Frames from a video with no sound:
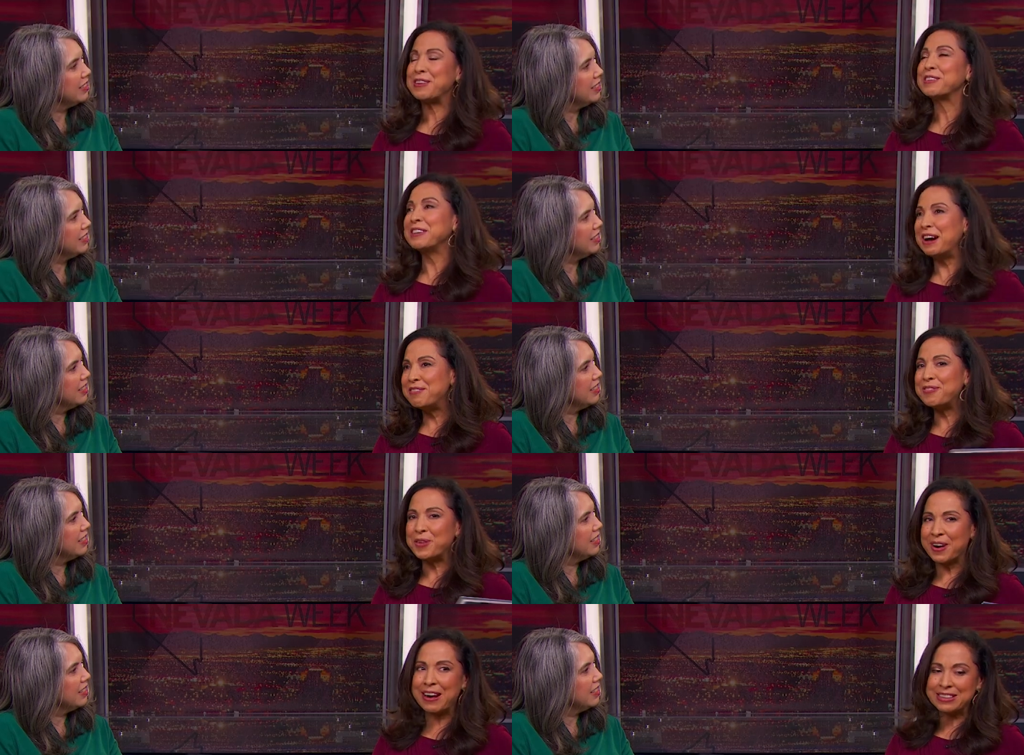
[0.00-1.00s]
Speaker 1: your love
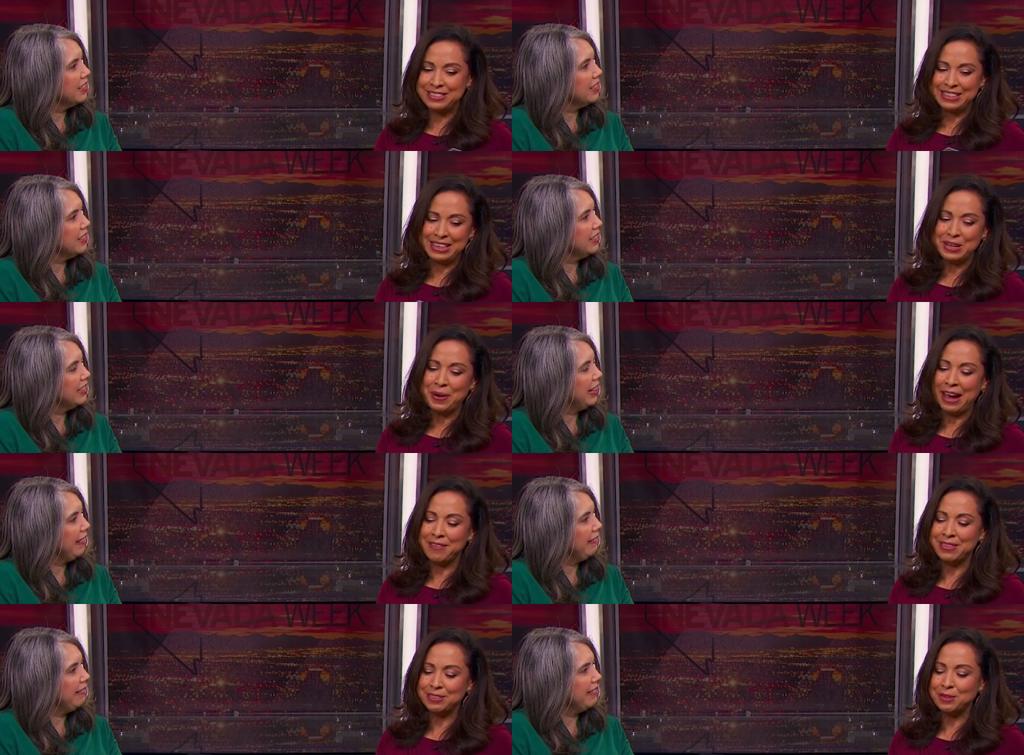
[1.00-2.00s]
for our city. You
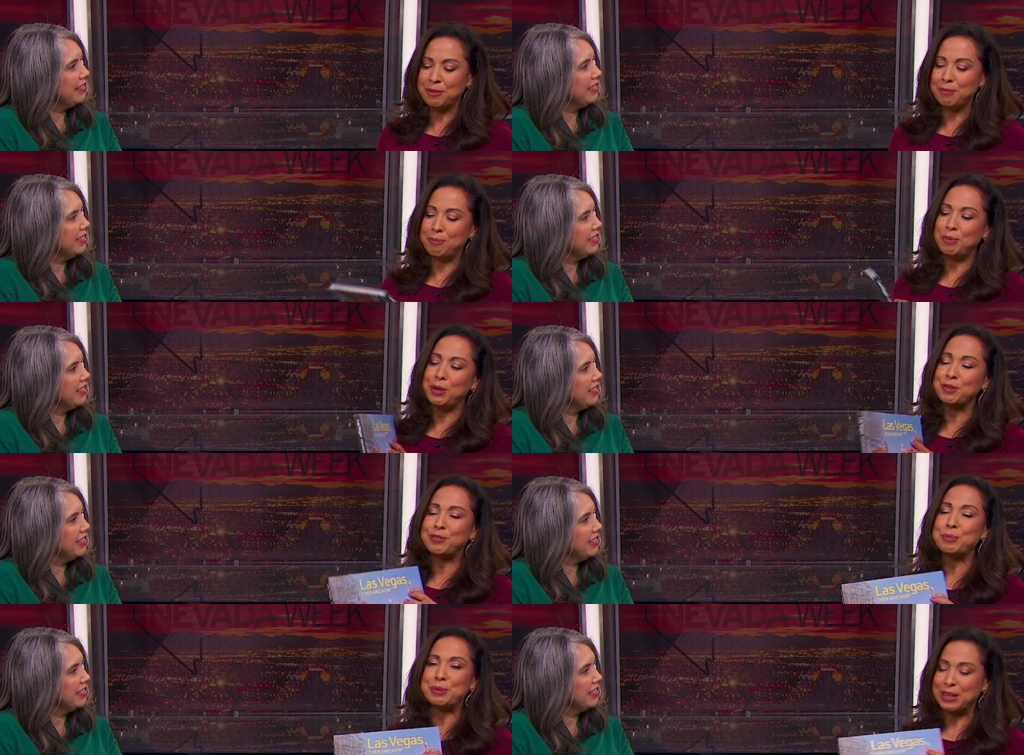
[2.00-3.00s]
have this
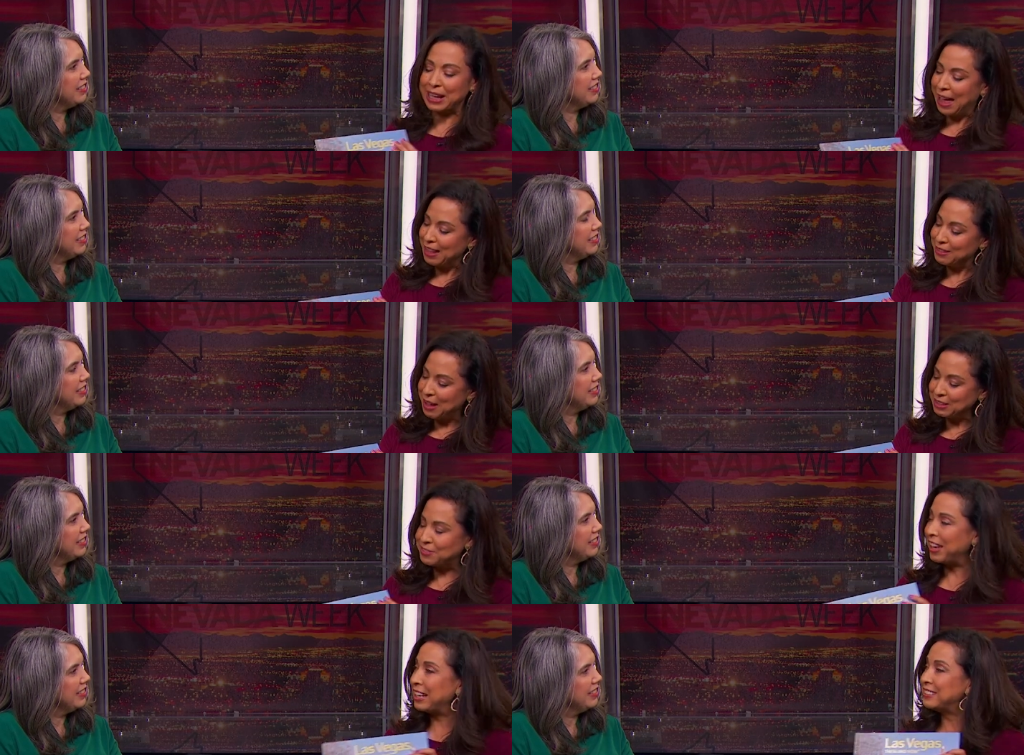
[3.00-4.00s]
beautiful book,
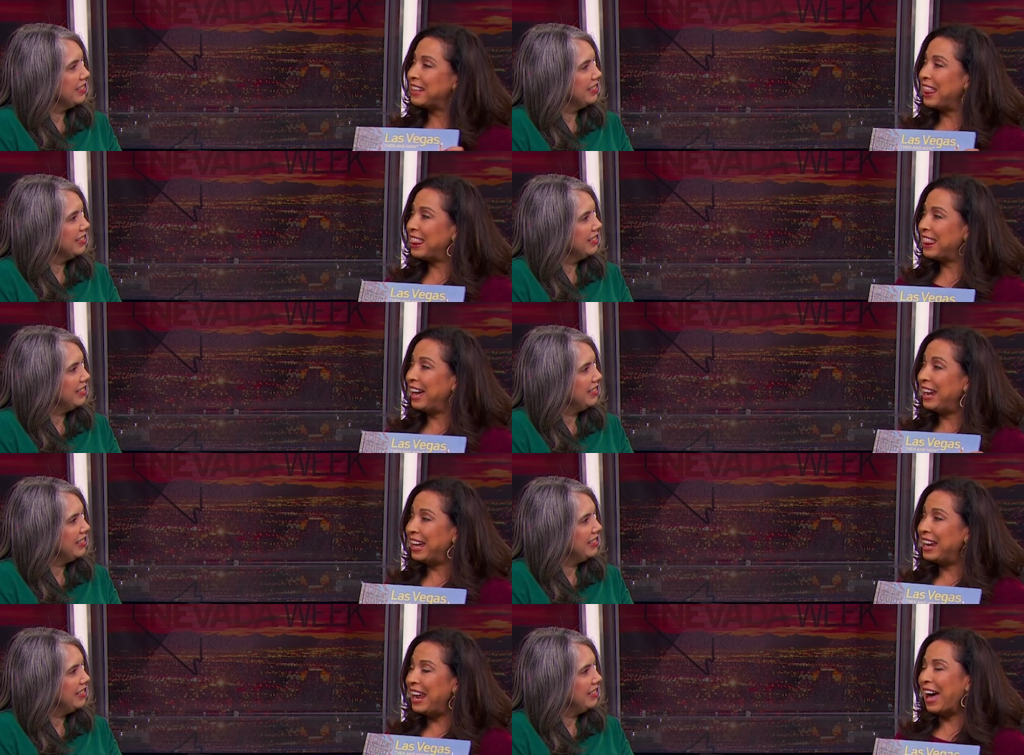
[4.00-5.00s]
Las Vegas, and Then
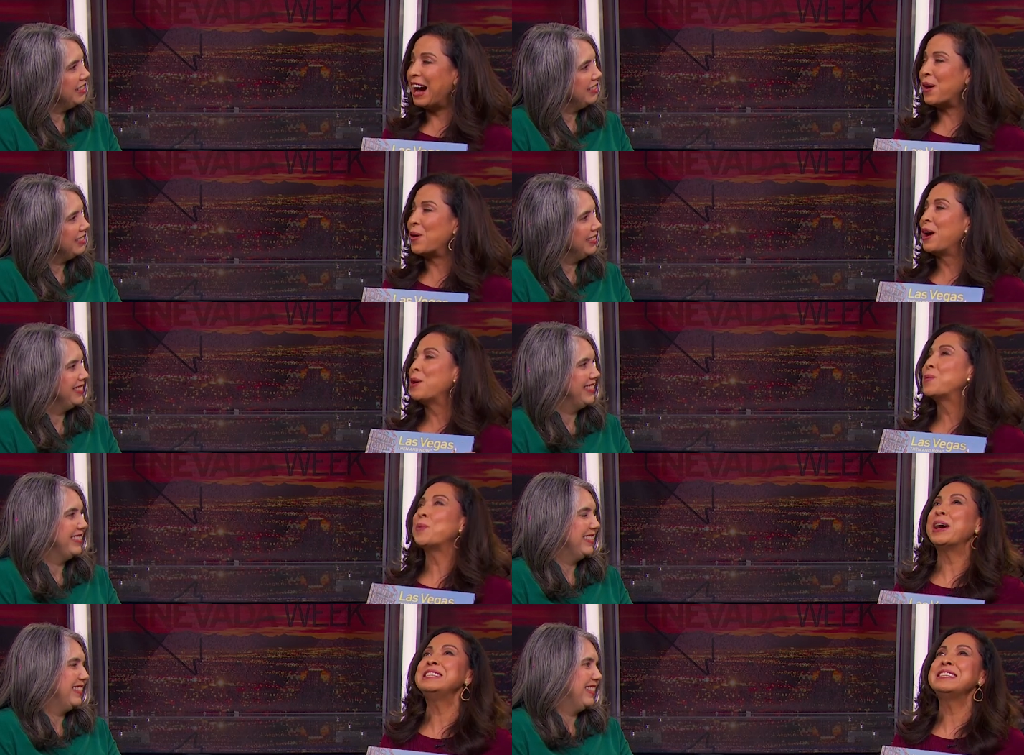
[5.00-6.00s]
and Now.
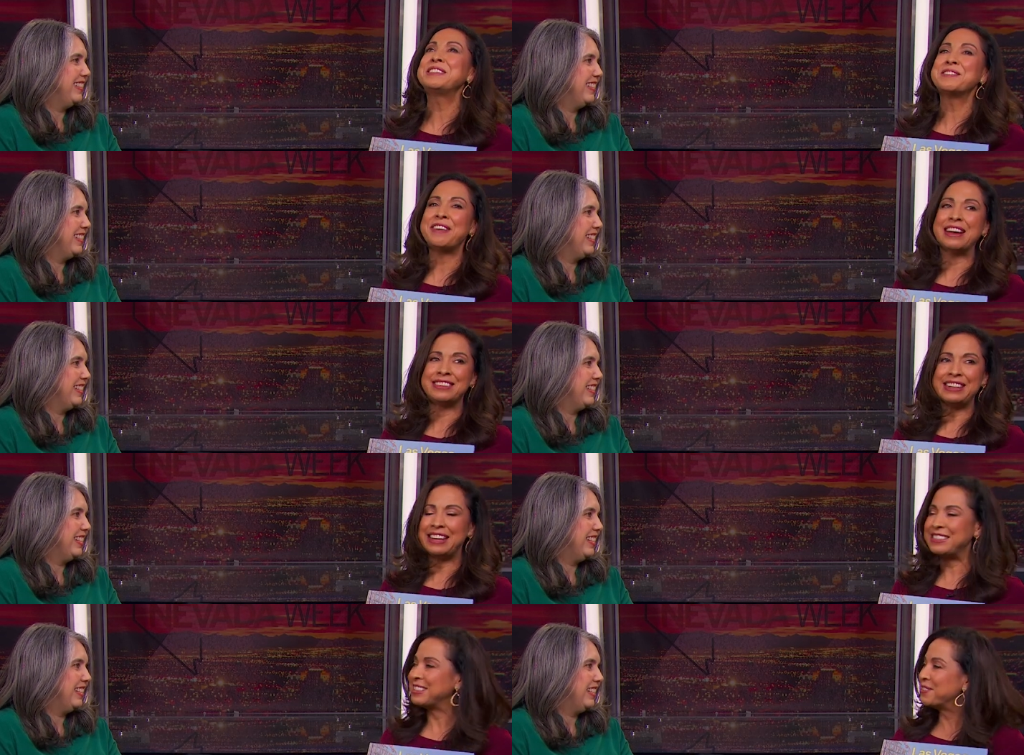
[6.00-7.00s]
When did your
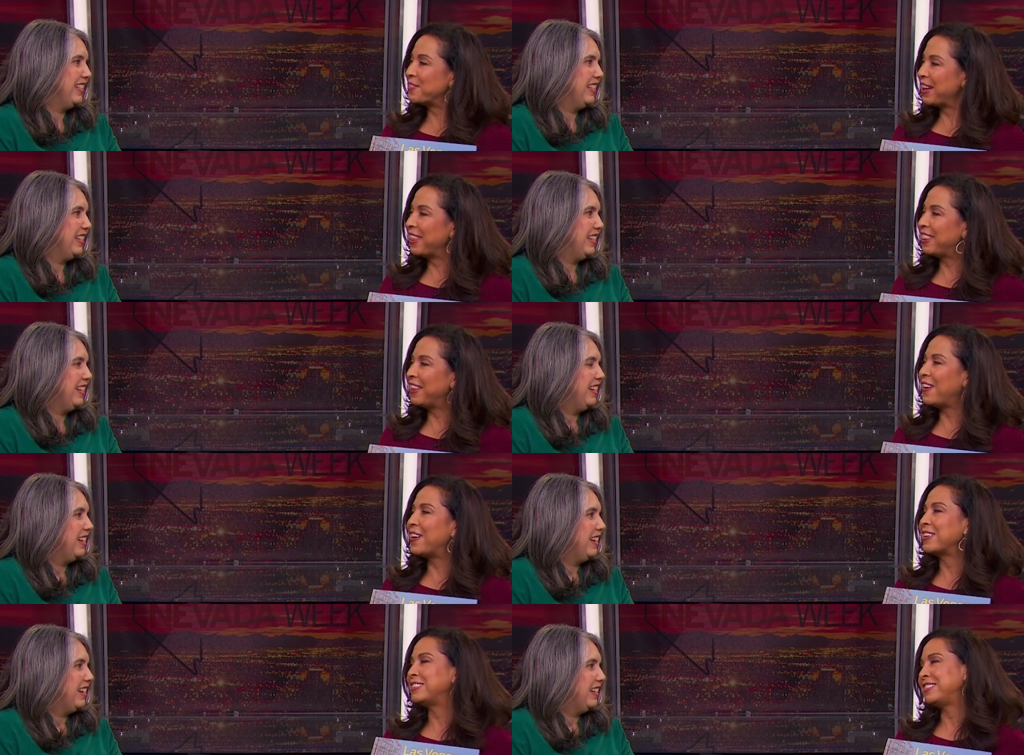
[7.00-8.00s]
fascination with
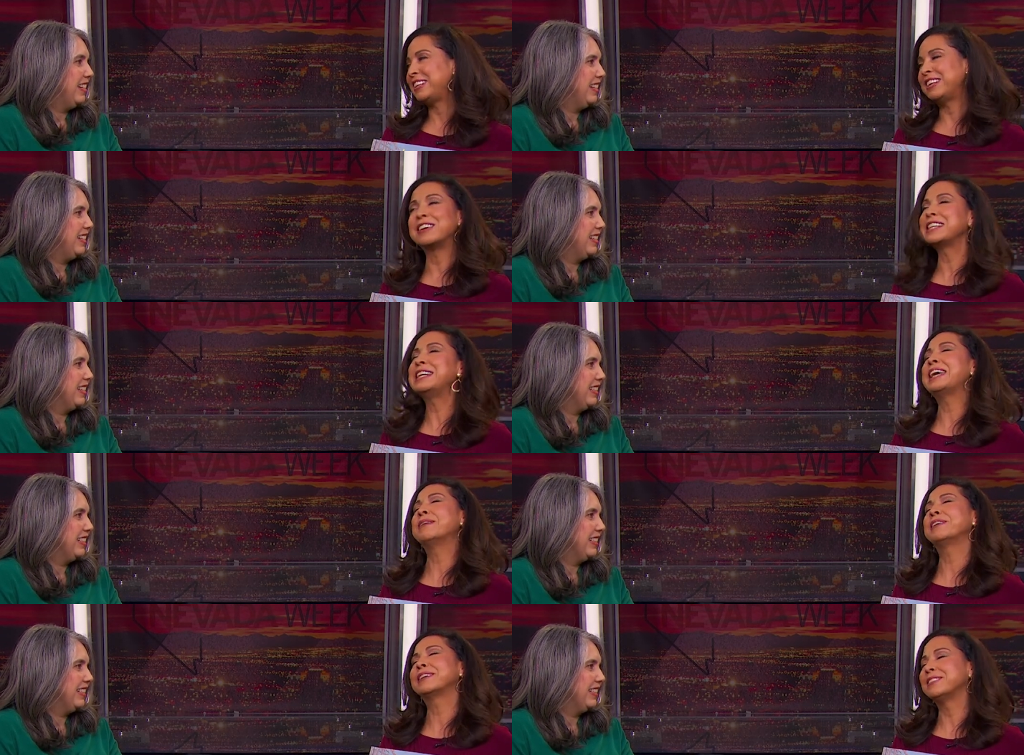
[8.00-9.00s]
our city, our
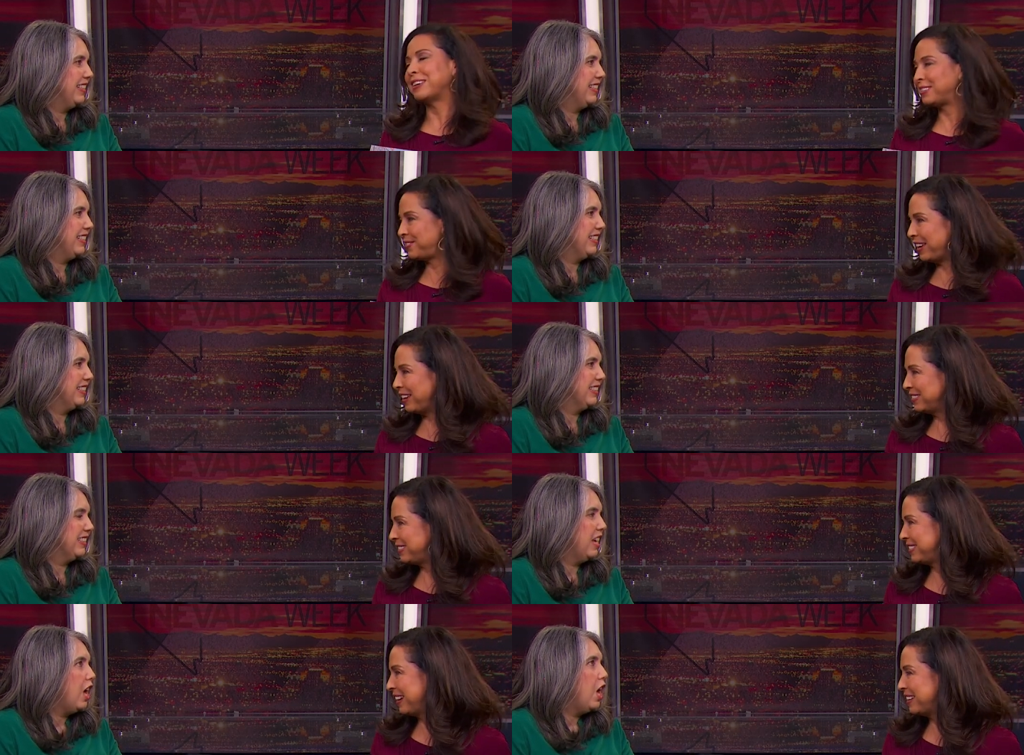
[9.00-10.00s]
dynamic Las
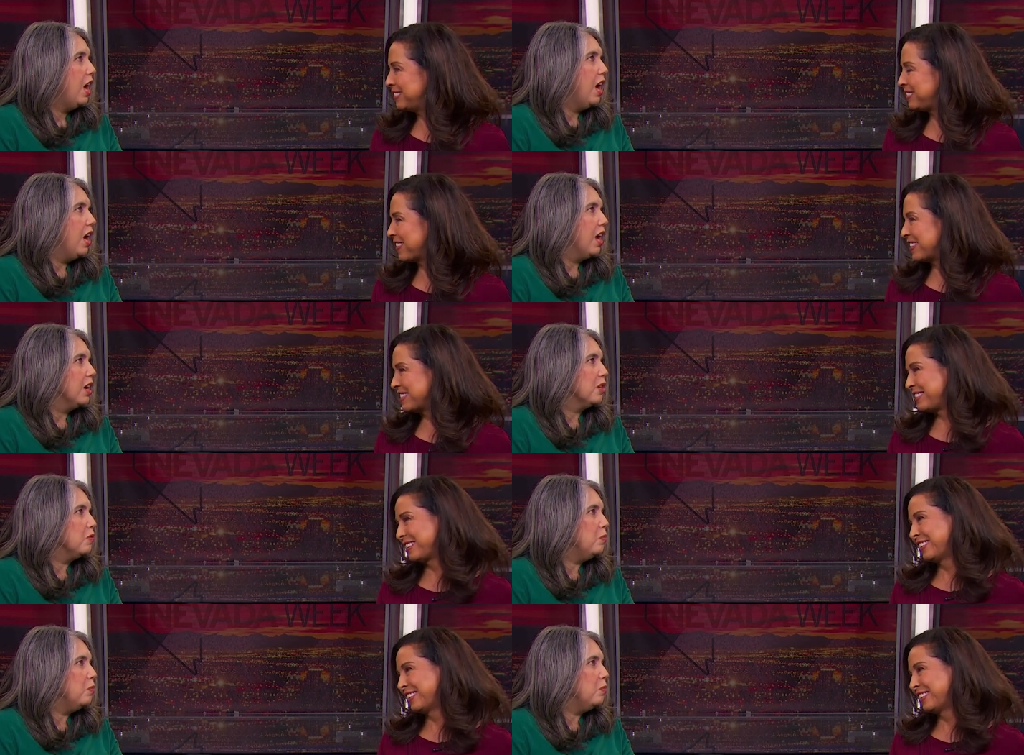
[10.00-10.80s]
Vegas, uh, start?